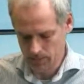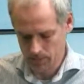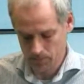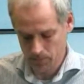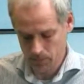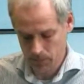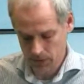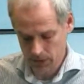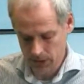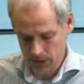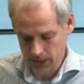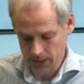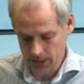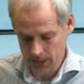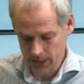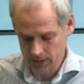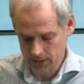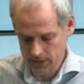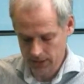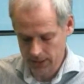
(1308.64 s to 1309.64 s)

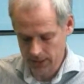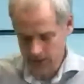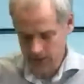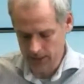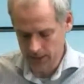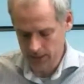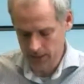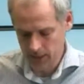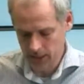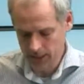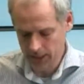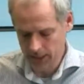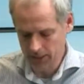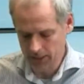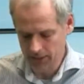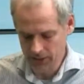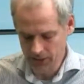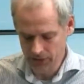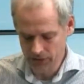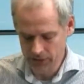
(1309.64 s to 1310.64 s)
the HANA
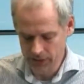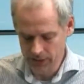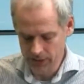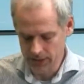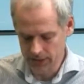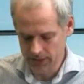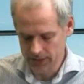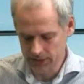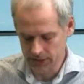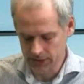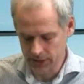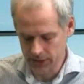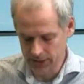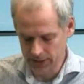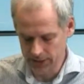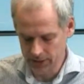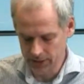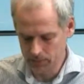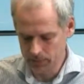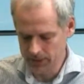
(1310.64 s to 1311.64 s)
Disphere salinity
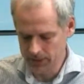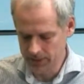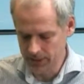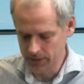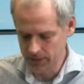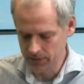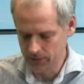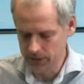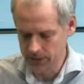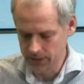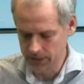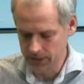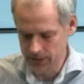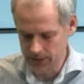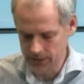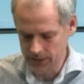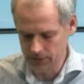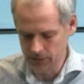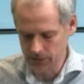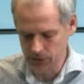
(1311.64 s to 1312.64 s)
meter that we
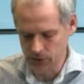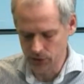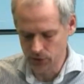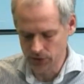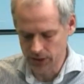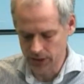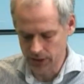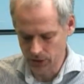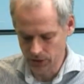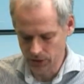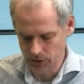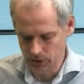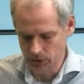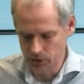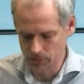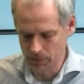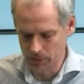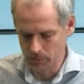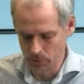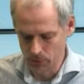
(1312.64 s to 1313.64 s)
use. They also come
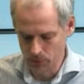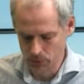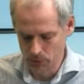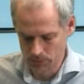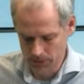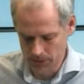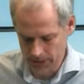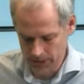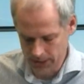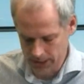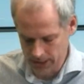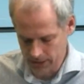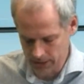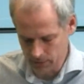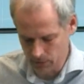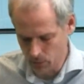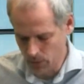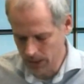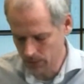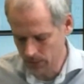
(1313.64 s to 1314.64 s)
in blue, but I have a
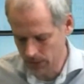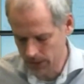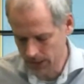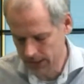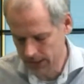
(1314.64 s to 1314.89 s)
white one.